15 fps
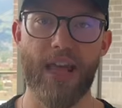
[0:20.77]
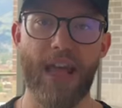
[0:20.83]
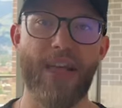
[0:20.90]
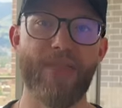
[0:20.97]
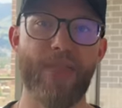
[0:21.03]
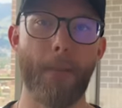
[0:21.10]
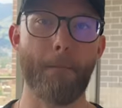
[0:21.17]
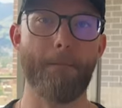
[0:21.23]

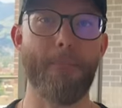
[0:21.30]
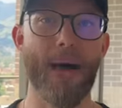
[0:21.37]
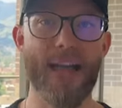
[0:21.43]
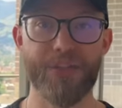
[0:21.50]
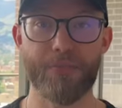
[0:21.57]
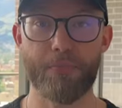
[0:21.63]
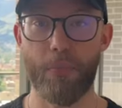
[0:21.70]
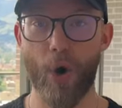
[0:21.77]
And the
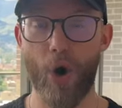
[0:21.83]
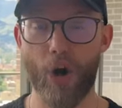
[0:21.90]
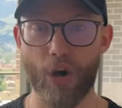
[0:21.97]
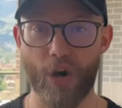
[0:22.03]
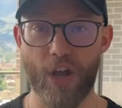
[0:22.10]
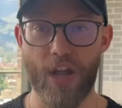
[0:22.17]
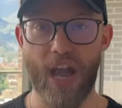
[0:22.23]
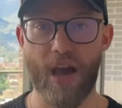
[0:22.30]
best
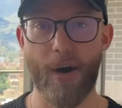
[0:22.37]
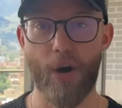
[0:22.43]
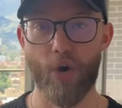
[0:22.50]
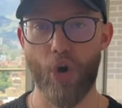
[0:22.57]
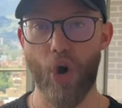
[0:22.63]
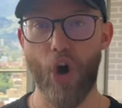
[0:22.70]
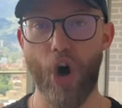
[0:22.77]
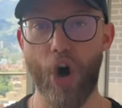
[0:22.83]
part
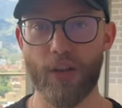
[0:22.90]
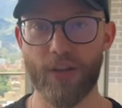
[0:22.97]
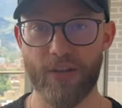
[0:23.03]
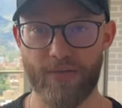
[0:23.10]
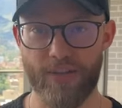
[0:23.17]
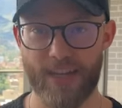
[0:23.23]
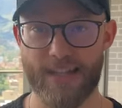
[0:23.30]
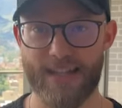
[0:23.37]
about all
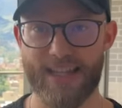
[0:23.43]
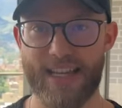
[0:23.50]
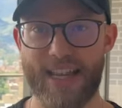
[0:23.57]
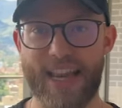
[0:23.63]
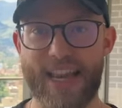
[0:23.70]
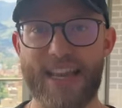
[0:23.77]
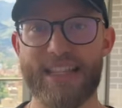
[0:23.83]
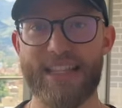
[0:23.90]
of this
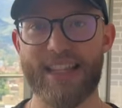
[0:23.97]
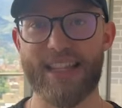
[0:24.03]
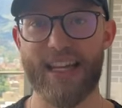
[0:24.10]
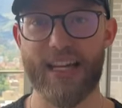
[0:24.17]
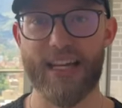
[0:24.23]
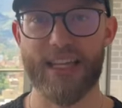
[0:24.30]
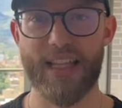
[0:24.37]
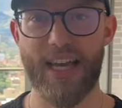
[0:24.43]
is that the
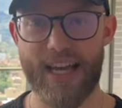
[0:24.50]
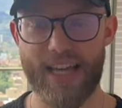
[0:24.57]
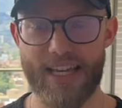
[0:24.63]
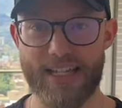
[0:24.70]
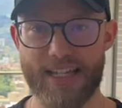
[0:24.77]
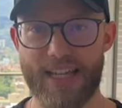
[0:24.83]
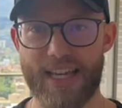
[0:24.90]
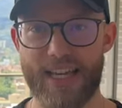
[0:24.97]

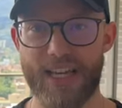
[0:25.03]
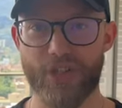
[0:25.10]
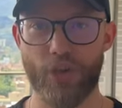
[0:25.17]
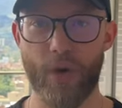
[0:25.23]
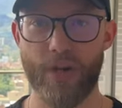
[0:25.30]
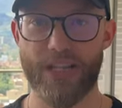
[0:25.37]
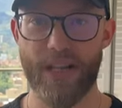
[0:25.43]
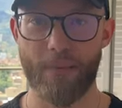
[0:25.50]
client is going to